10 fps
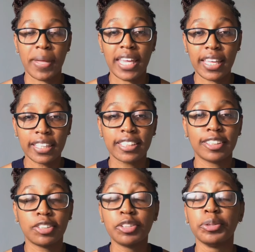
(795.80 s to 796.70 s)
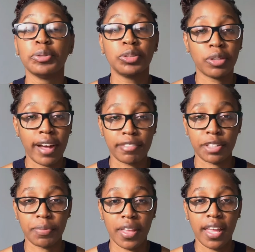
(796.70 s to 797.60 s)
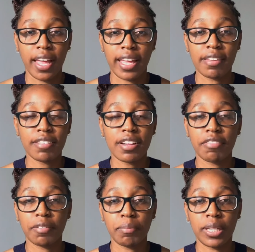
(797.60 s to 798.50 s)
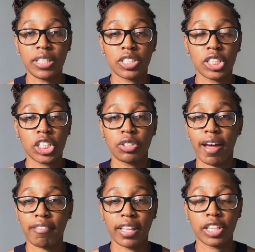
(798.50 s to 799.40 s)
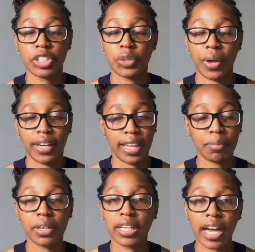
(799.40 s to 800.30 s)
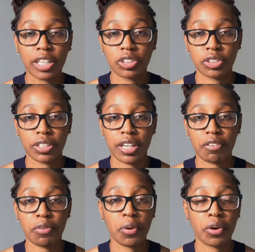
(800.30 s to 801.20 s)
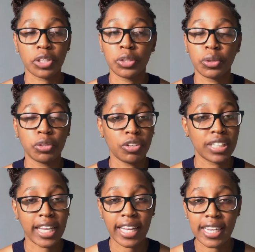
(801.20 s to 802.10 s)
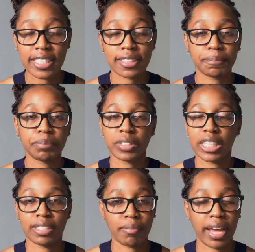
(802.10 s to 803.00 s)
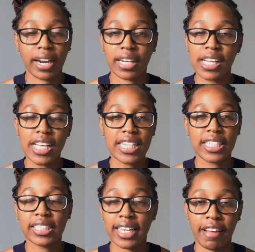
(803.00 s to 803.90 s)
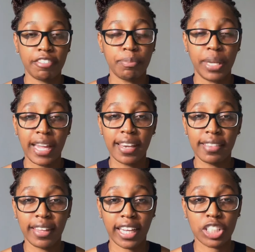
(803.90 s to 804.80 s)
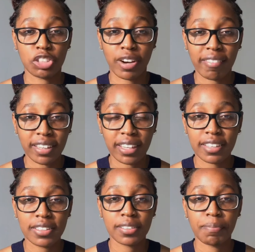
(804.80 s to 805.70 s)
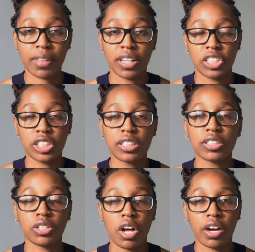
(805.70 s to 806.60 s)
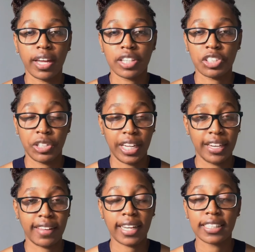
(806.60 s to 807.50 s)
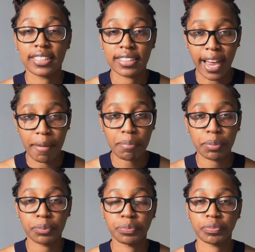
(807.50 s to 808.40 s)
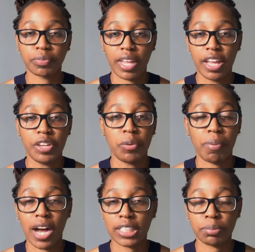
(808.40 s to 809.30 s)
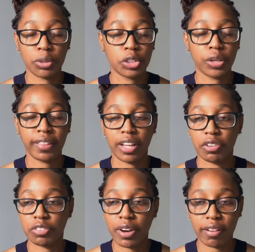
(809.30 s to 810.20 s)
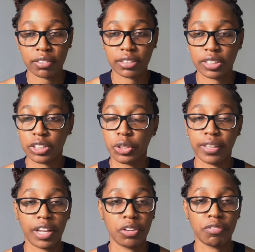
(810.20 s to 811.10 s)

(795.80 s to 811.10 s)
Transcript: is to travel. Even if it means just traveling to a neighboring country for 2 or 3 days, it doesn't matter. It doesn't have to be anything extravagant, just as long as you're getting that stamp in your passport showing that you've traveled, showing that